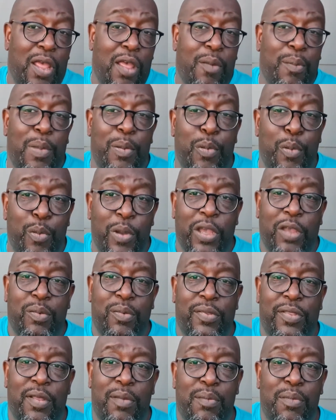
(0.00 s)
I remember
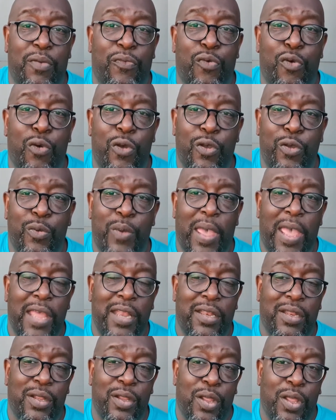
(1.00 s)
working with someone before who
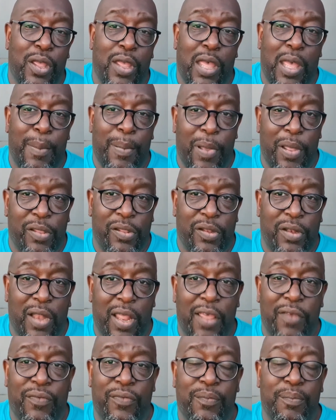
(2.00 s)
had a past
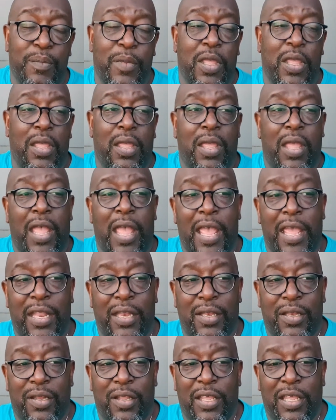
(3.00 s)
life,
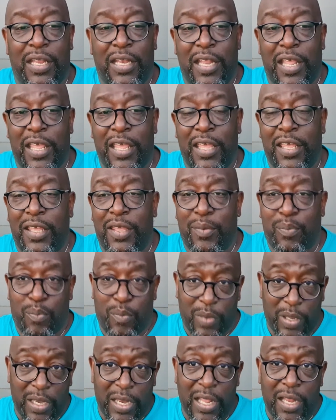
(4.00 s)
and in
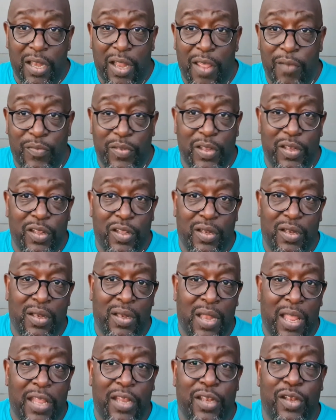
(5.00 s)
their life they
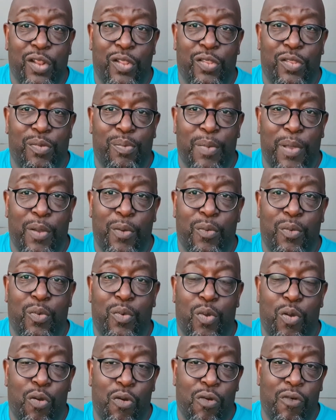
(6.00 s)
didn't like the smell
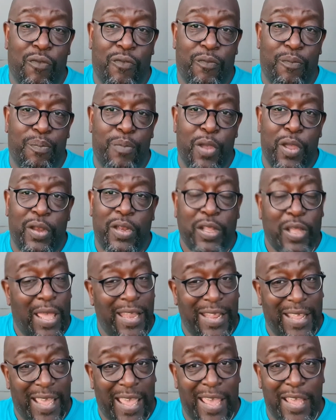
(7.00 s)
of burning
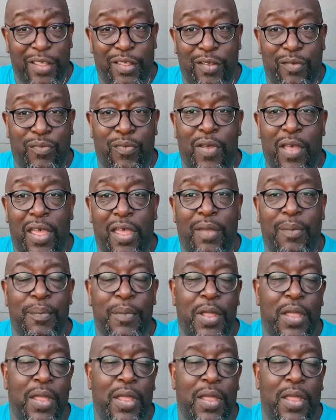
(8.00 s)
and they hated fire.